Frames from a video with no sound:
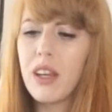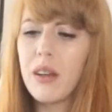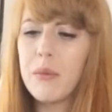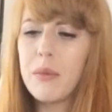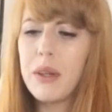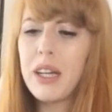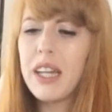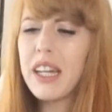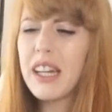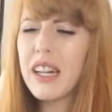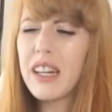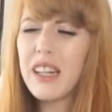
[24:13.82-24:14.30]

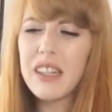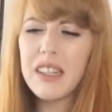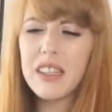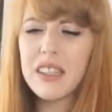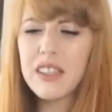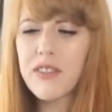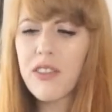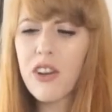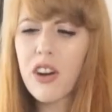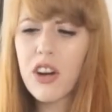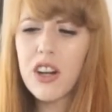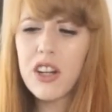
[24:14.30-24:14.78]
But yeah,
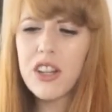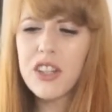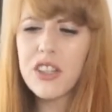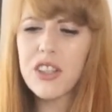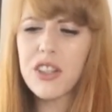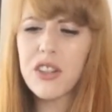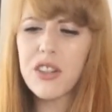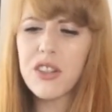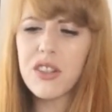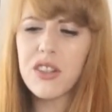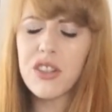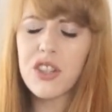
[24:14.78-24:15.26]
as far as
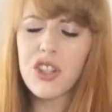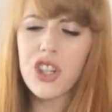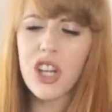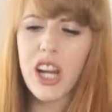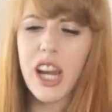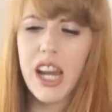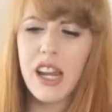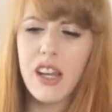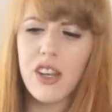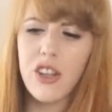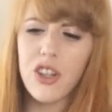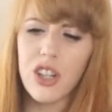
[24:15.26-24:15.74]
those
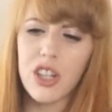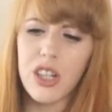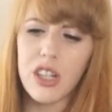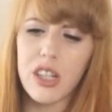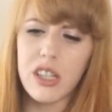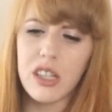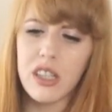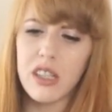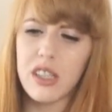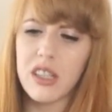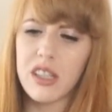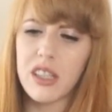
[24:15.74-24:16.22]

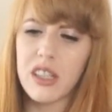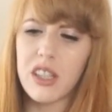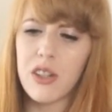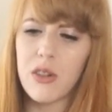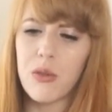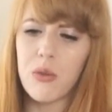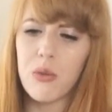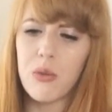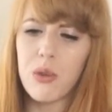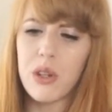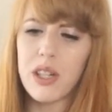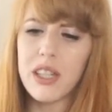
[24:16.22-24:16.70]
changes,
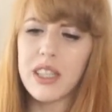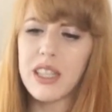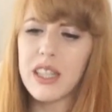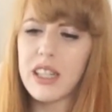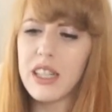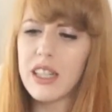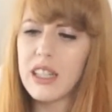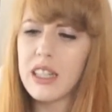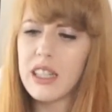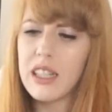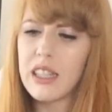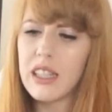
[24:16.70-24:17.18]
there
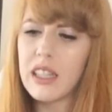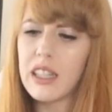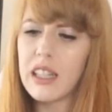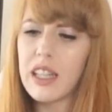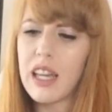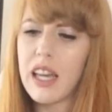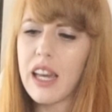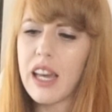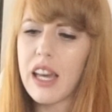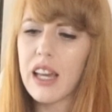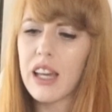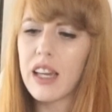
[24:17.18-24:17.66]
wasn't
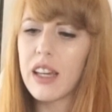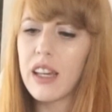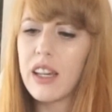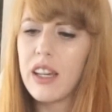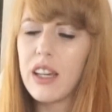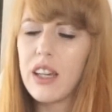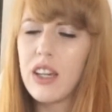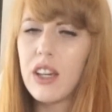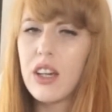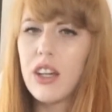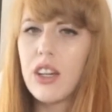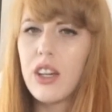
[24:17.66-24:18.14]
like
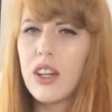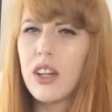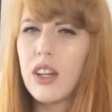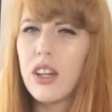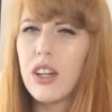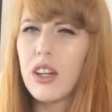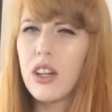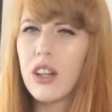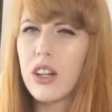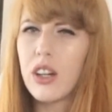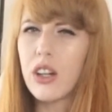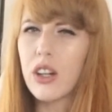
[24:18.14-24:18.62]

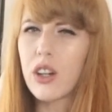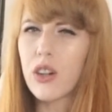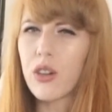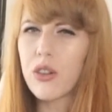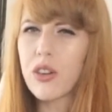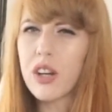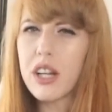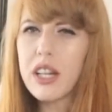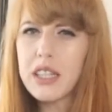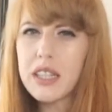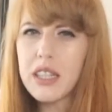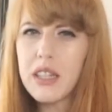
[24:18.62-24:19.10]
a
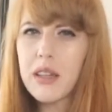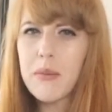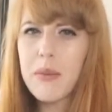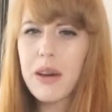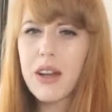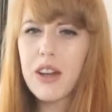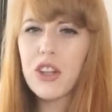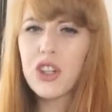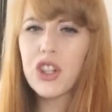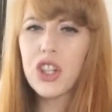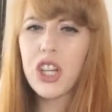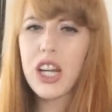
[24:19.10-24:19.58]
crazy
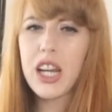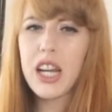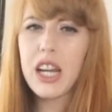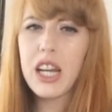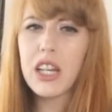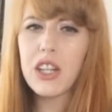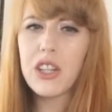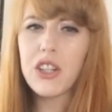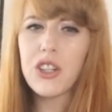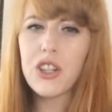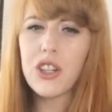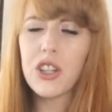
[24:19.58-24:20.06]
amount of
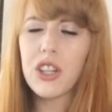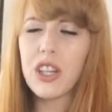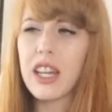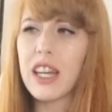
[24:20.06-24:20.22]
change.